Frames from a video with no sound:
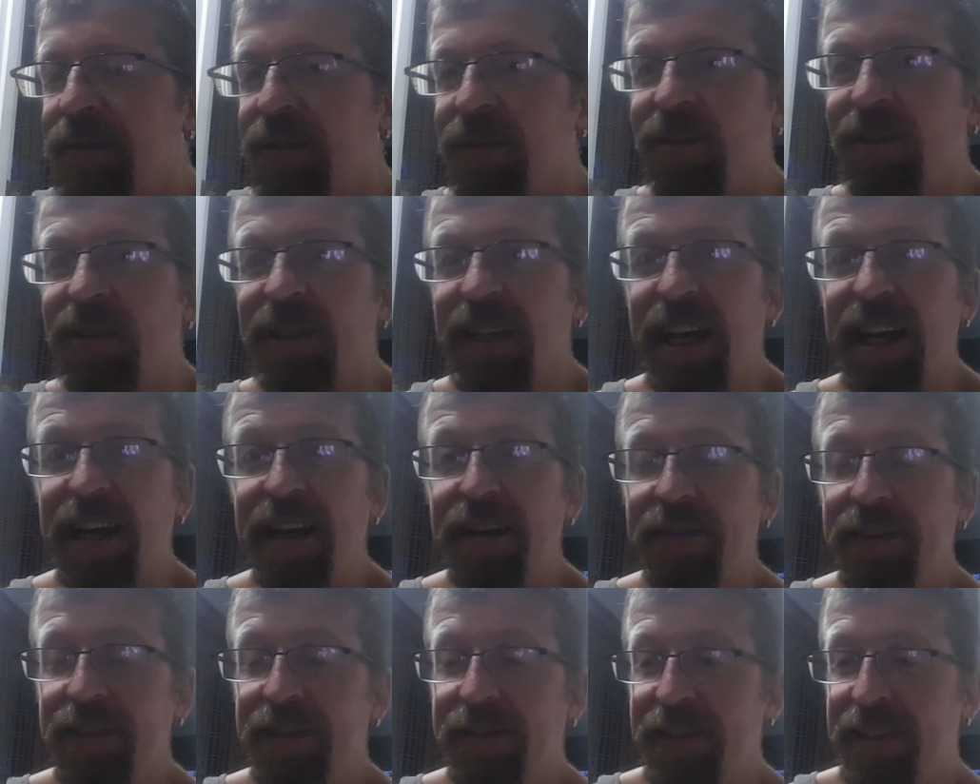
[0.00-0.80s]
all they
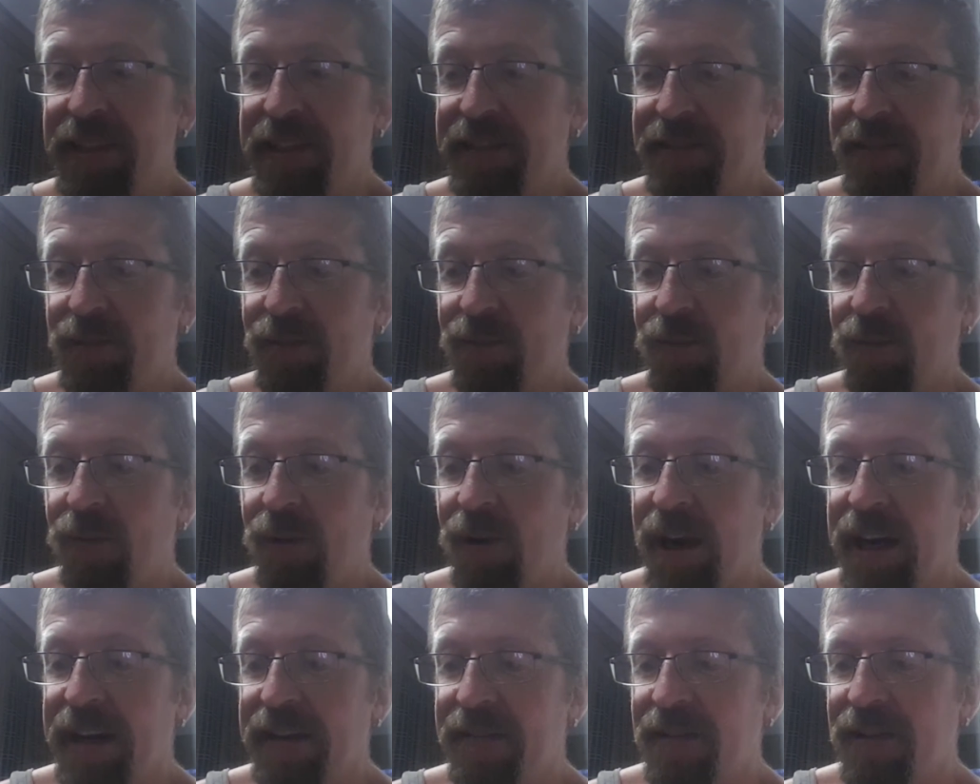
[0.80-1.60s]
have over there is
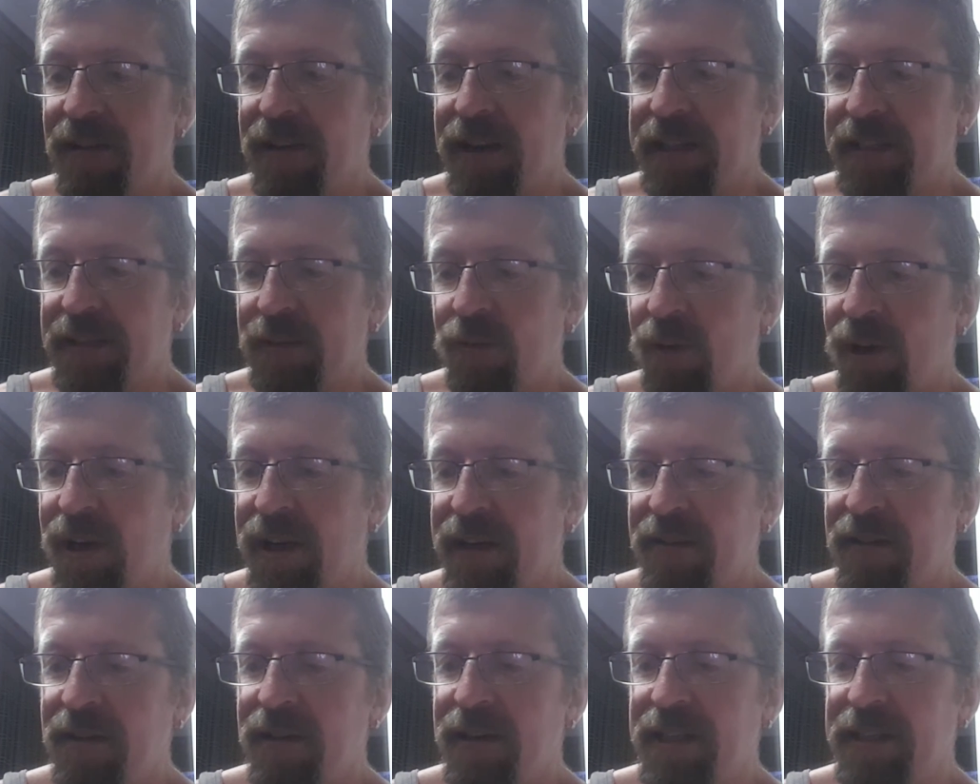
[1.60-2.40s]
white
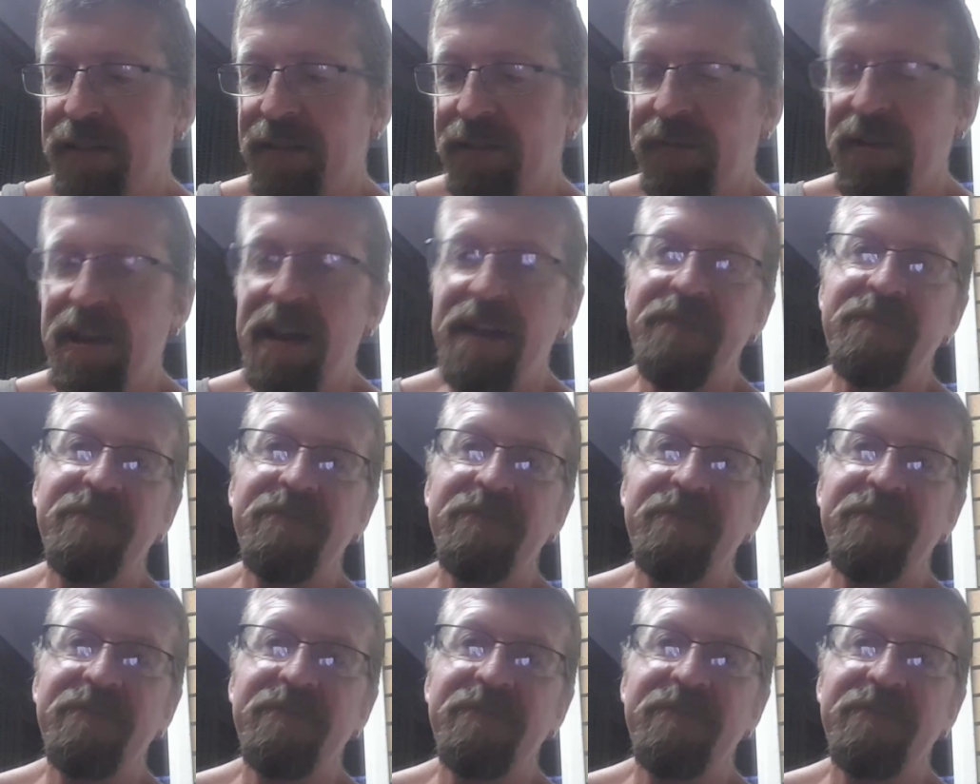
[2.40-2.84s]
rice with